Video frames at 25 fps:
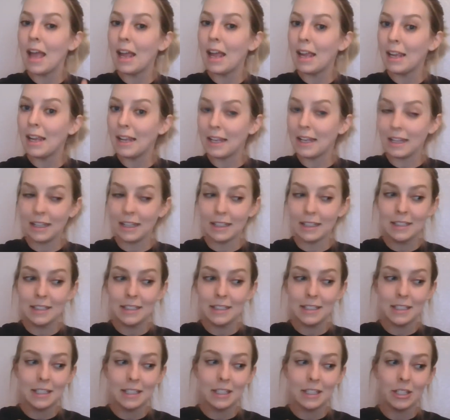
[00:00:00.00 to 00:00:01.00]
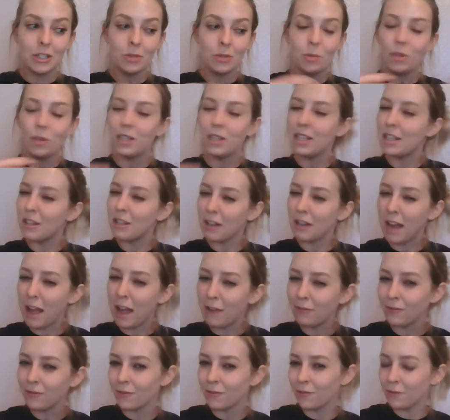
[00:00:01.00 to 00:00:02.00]
And you will either
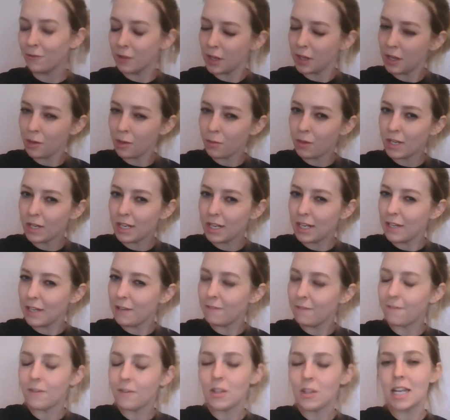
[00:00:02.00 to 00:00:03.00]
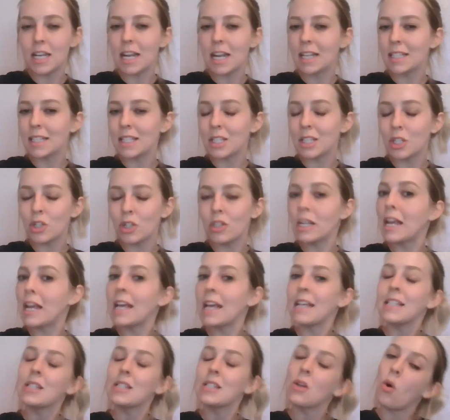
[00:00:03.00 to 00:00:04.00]
have free read for the next 2
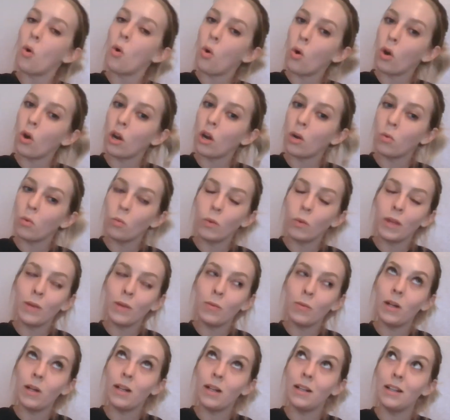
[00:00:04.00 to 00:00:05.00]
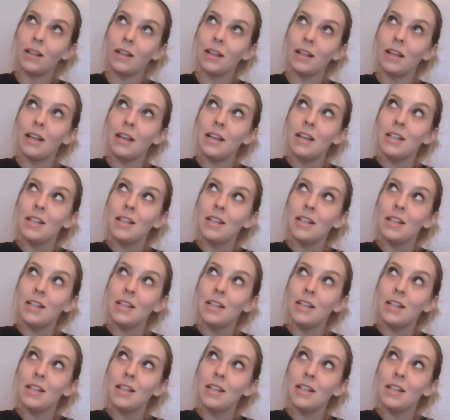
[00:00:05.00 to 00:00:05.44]
days, or we will